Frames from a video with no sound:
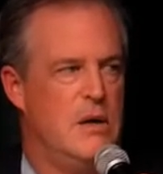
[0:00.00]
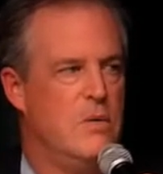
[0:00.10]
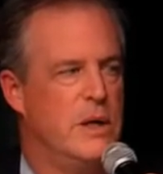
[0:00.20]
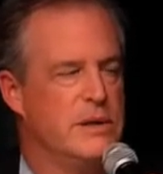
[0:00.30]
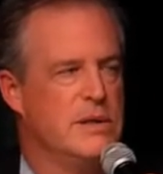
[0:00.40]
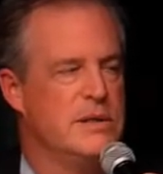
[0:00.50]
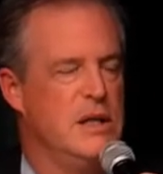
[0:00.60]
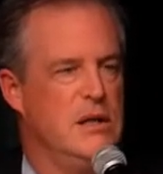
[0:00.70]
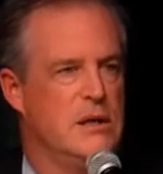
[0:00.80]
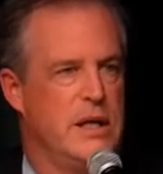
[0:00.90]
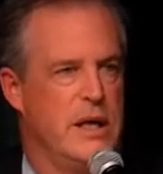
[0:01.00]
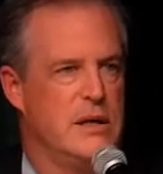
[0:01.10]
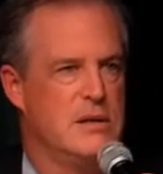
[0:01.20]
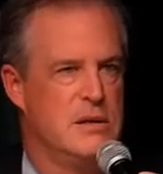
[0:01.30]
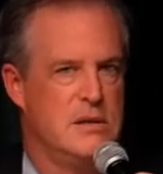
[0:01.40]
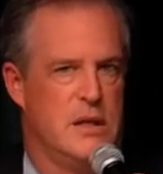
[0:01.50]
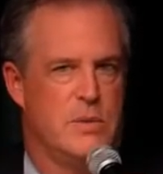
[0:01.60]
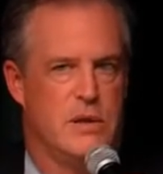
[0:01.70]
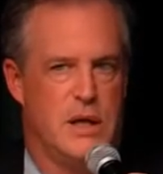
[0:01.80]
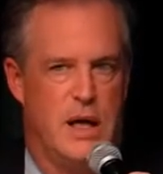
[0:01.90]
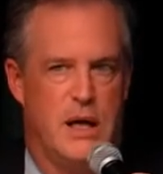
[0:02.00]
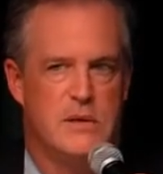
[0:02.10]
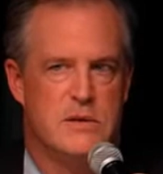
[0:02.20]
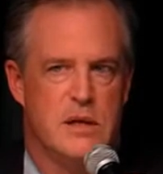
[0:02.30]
What the senior tax exemption has